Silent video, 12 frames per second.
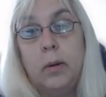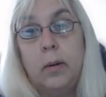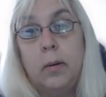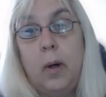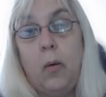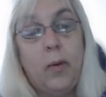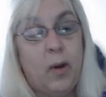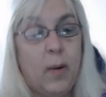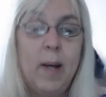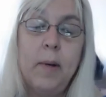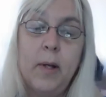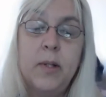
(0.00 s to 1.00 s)
although I
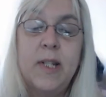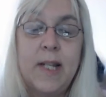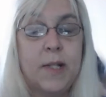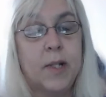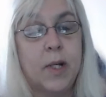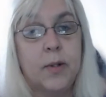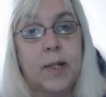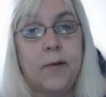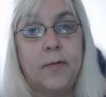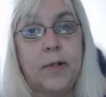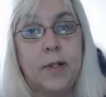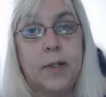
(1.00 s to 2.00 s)
am going to Tesco's
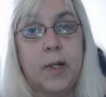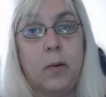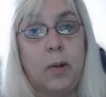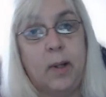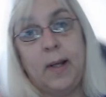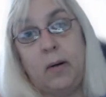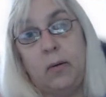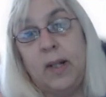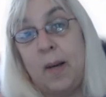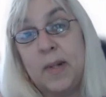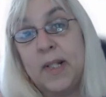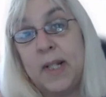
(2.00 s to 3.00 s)
after, so I'll get
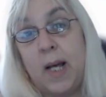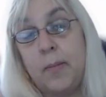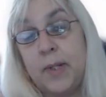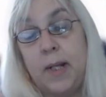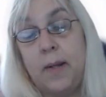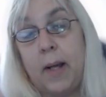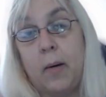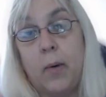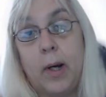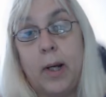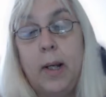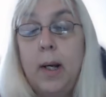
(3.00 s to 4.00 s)
my steps in that
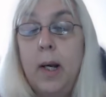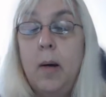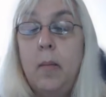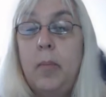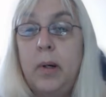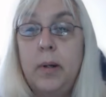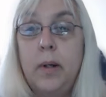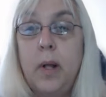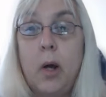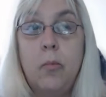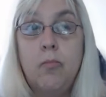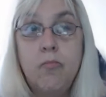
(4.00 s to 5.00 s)
way. But
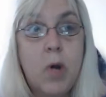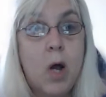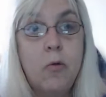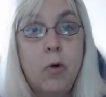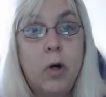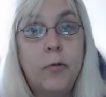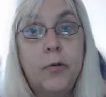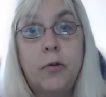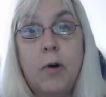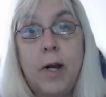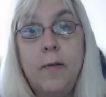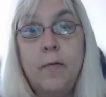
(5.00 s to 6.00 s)
no, no rough
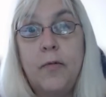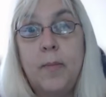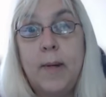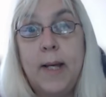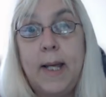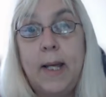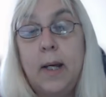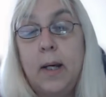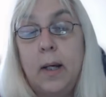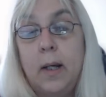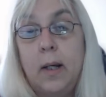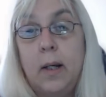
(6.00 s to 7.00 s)
terrain for me
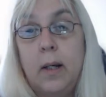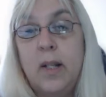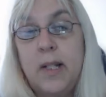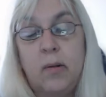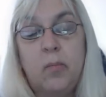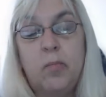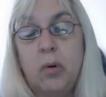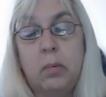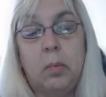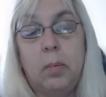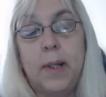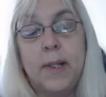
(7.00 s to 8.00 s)
until
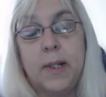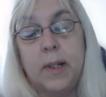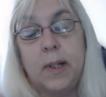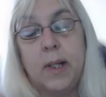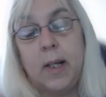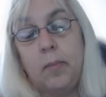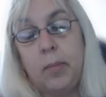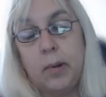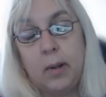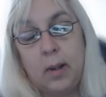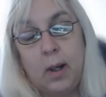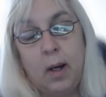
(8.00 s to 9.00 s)
probably Sunday, but
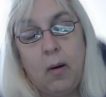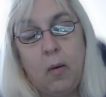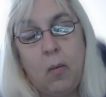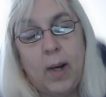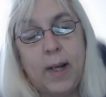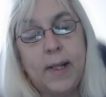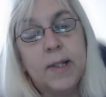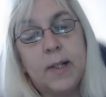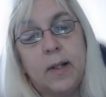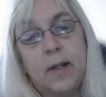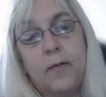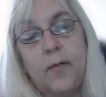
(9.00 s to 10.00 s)
I'll wait until
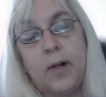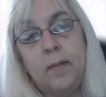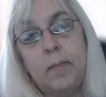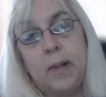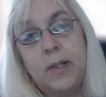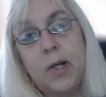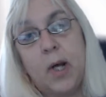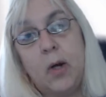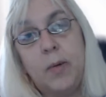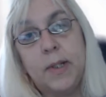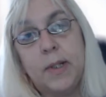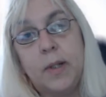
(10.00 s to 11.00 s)
I find my toe
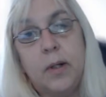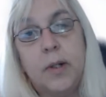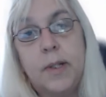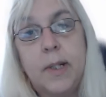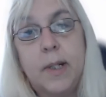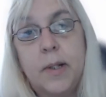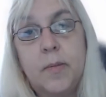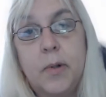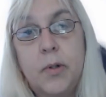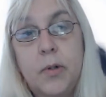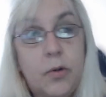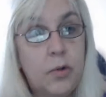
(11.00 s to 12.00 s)
isn't hurting as
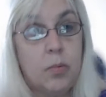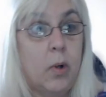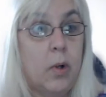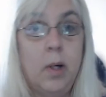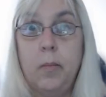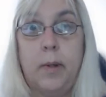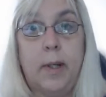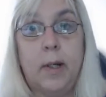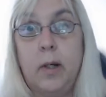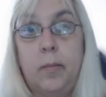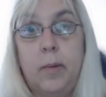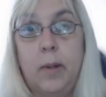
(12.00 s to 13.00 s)
much. Just woke up with it
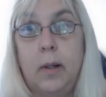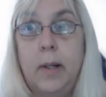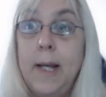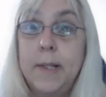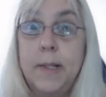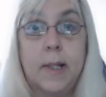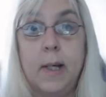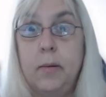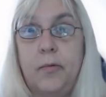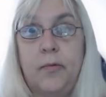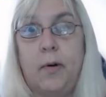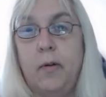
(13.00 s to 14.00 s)
uh, yesterday.
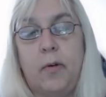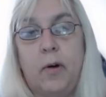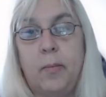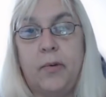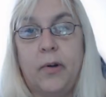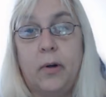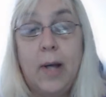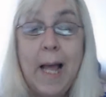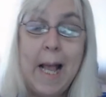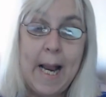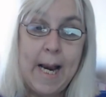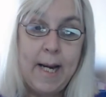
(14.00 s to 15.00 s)
Very, very bizarre.
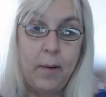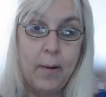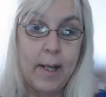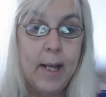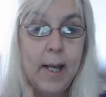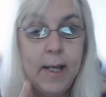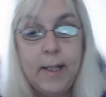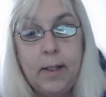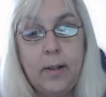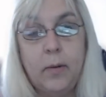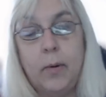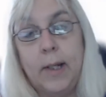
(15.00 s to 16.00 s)
Anyway, you
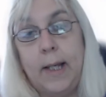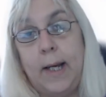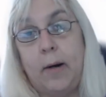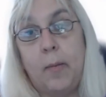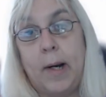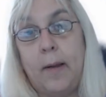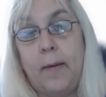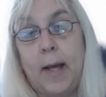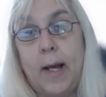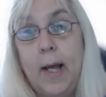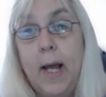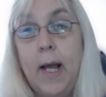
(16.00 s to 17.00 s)
don't want to hear about
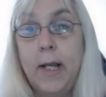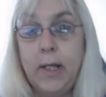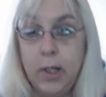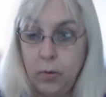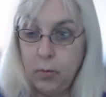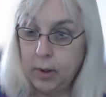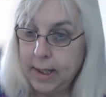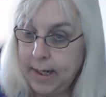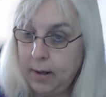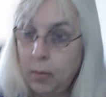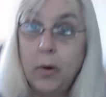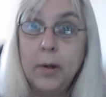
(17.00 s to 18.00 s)
that. You want to
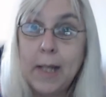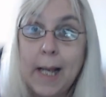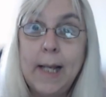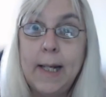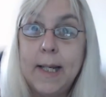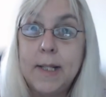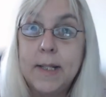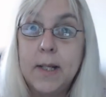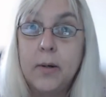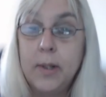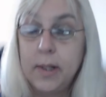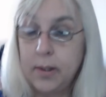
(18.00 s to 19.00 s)
hear what day it is,
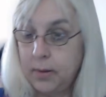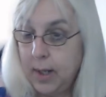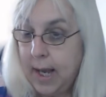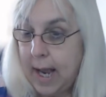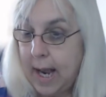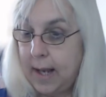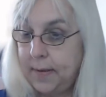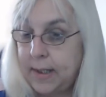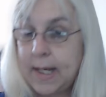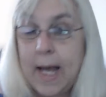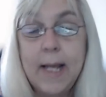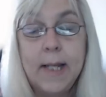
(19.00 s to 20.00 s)
don't you? And the
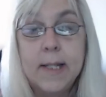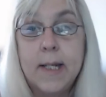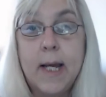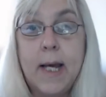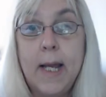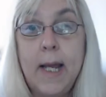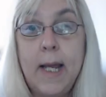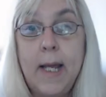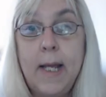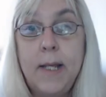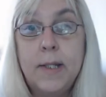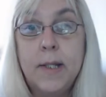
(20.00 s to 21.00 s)
day today is